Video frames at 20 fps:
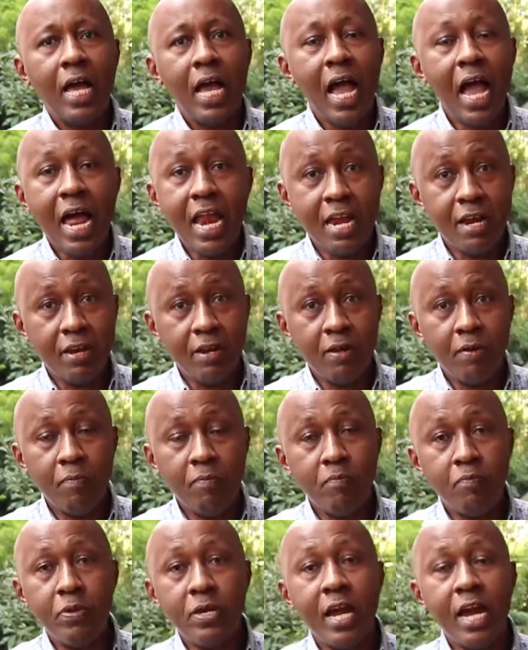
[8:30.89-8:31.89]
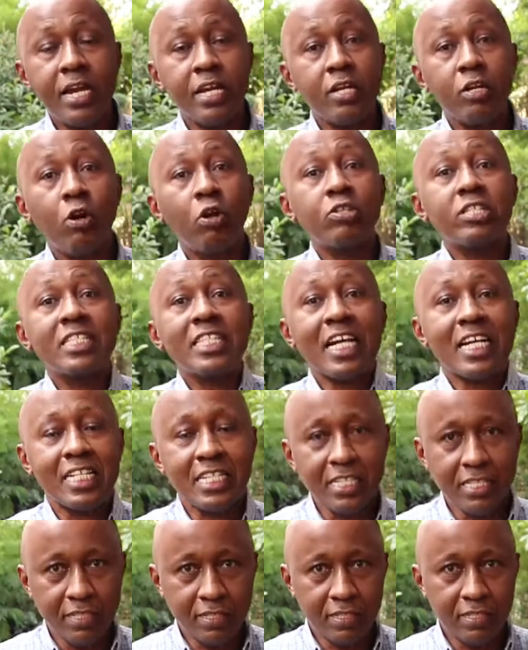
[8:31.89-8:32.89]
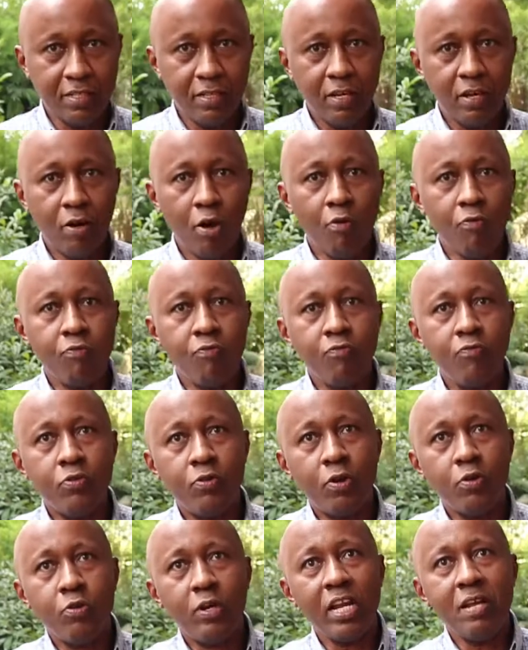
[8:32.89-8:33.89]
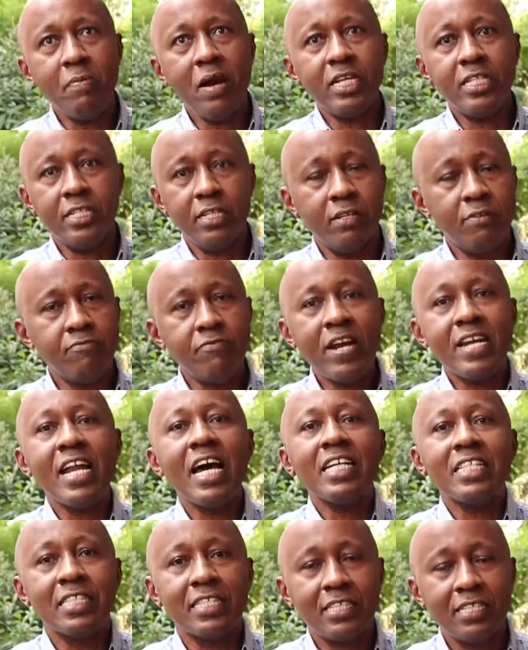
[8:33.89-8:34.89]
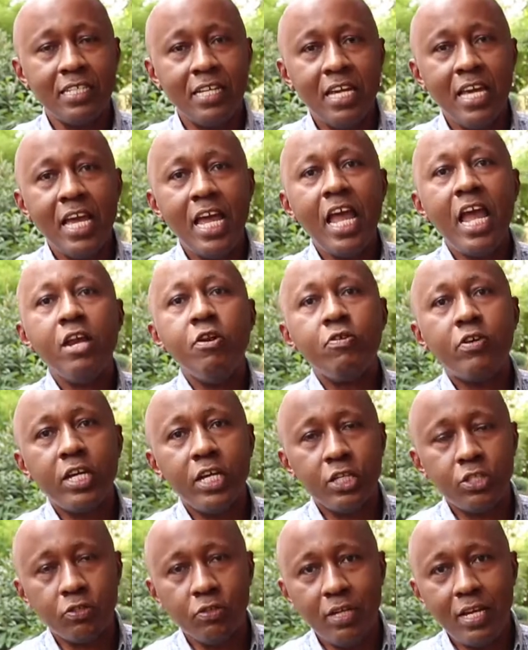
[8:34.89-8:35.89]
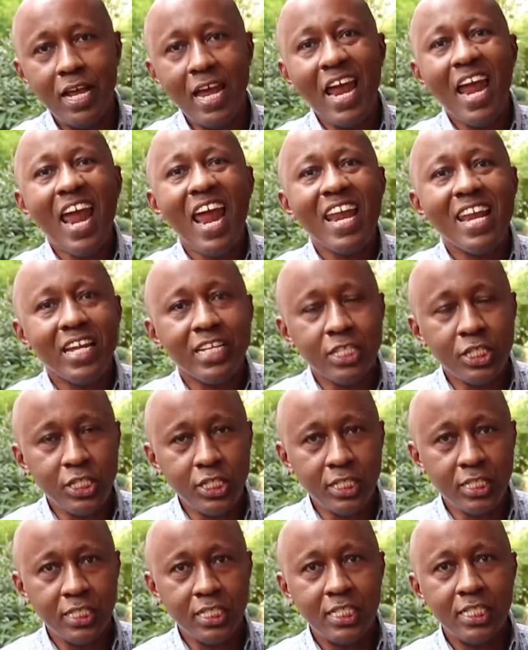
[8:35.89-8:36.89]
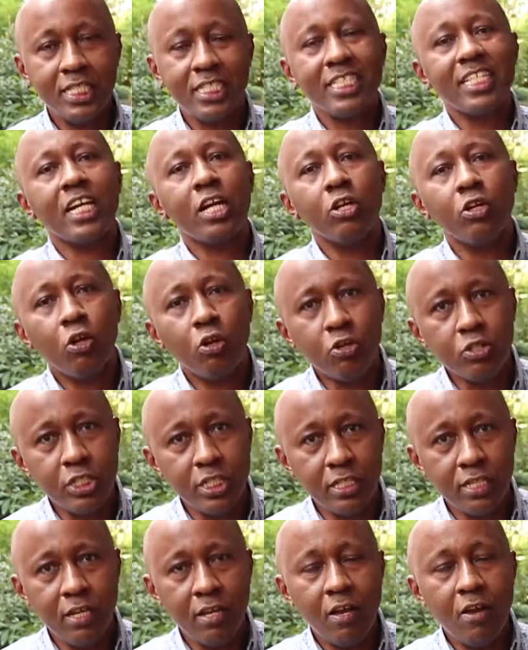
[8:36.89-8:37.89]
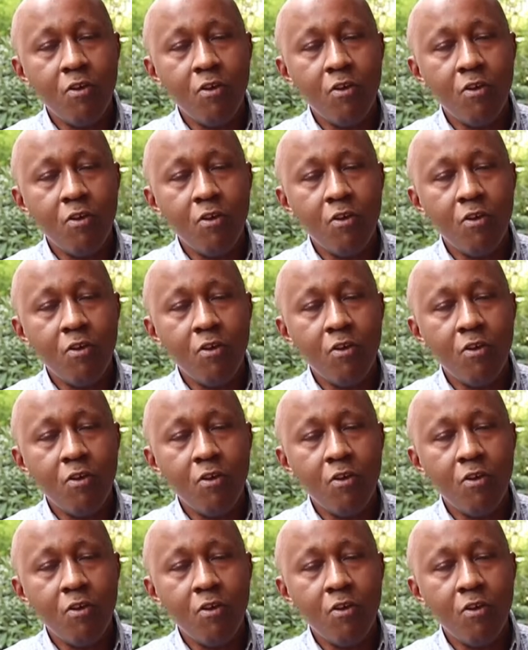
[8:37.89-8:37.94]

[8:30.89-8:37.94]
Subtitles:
and in all sectors of, you can imagine, finance, education, energy, technology,